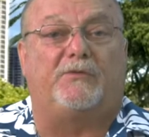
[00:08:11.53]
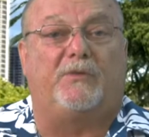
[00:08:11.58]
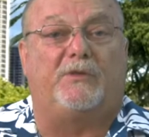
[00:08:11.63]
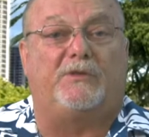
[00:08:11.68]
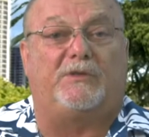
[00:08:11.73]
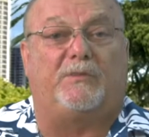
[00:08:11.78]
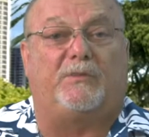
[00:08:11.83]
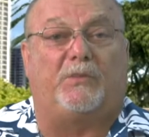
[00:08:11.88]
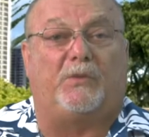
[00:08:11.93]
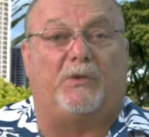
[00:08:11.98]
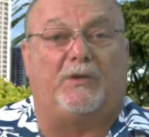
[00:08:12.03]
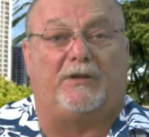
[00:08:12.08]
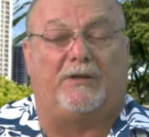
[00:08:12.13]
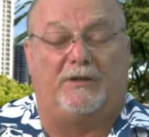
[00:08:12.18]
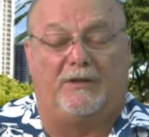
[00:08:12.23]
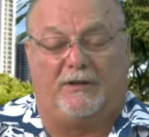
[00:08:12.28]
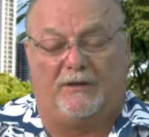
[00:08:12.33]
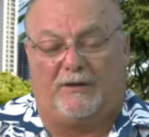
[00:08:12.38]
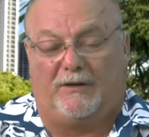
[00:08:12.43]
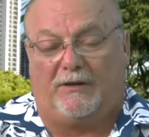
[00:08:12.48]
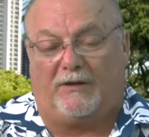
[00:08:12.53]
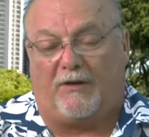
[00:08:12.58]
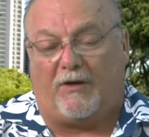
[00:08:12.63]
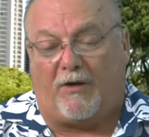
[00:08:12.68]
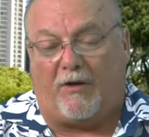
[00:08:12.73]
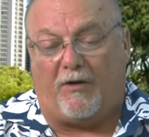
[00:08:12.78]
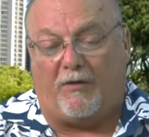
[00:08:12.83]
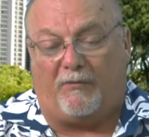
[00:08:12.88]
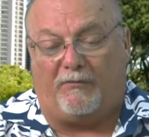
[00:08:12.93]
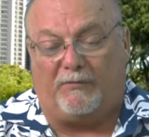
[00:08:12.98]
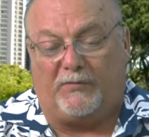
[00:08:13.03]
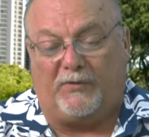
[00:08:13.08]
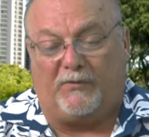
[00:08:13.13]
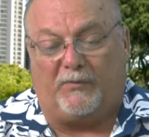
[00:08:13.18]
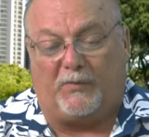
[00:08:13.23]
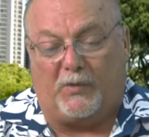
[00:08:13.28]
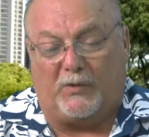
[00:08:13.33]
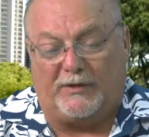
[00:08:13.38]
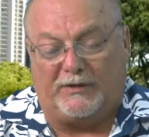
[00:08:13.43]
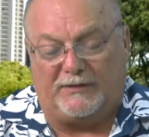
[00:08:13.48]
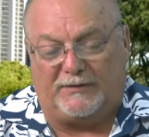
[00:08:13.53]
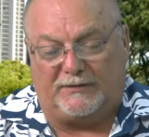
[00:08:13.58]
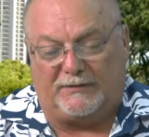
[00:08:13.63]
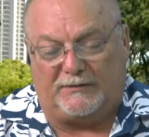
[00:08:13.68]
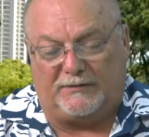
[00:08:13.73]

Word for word: We support all viewpoints.